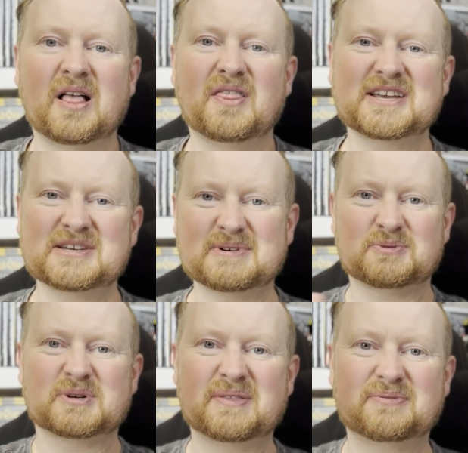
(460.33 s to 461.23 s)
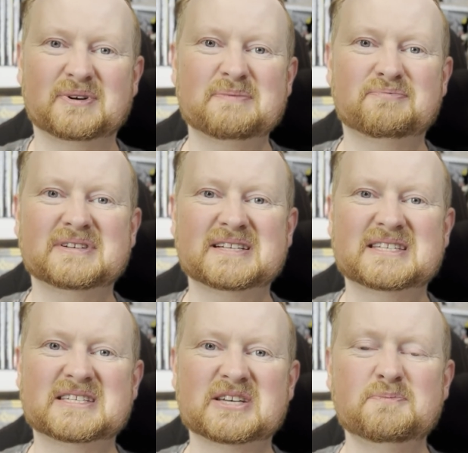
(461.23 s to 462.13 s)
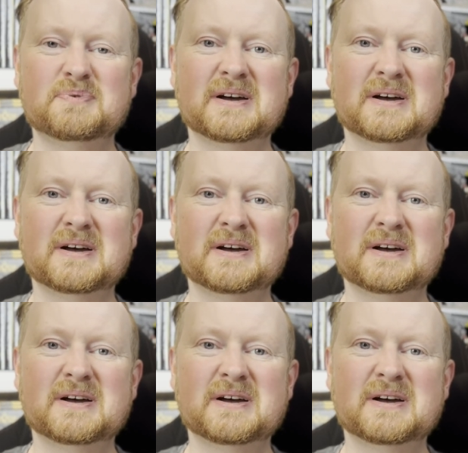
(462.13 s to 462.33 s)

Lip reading: Thanks so much for watching 3D Printed Soup.